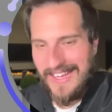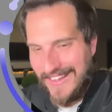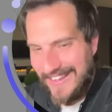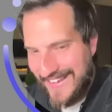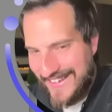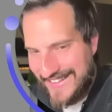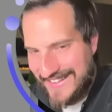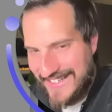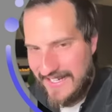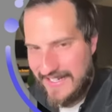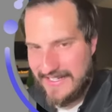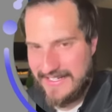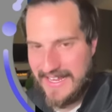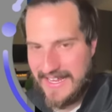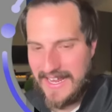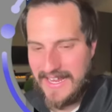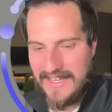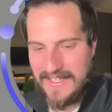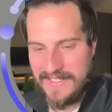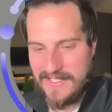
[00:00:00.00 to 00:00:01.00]
At the end of the
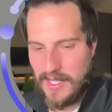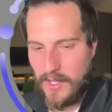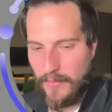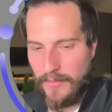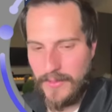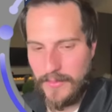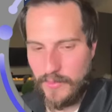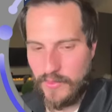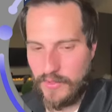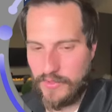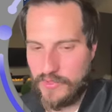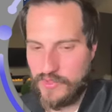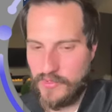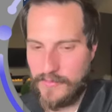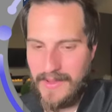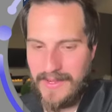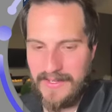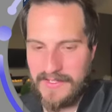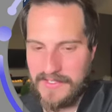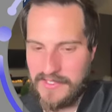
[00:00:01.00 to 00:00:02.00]
day, it's helped them grow
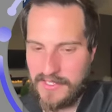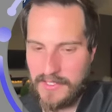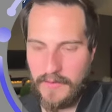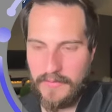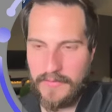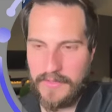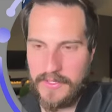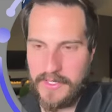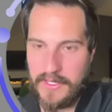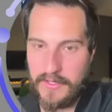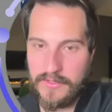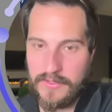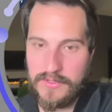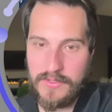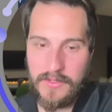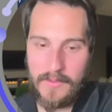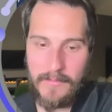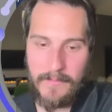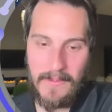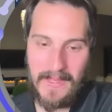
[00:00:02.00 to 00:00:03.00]
tremendously over the
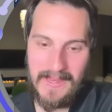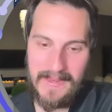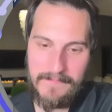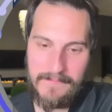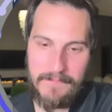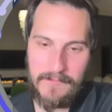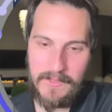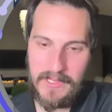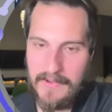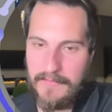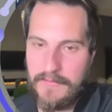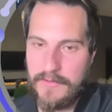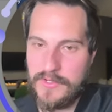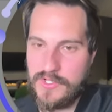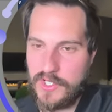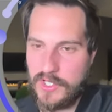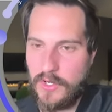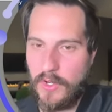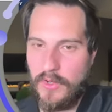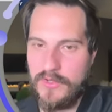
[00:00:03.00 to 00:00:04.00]
years by
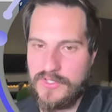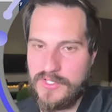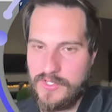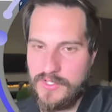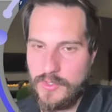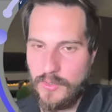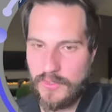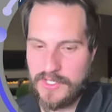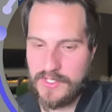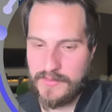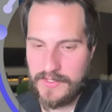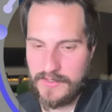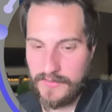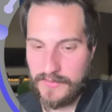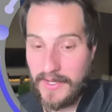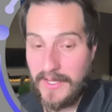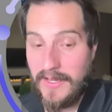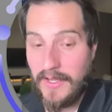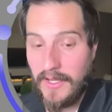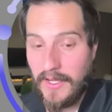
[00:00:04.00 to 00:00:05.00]
leveraging all those endorsements,
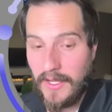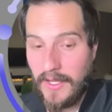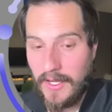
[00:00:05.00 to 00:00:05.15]
right?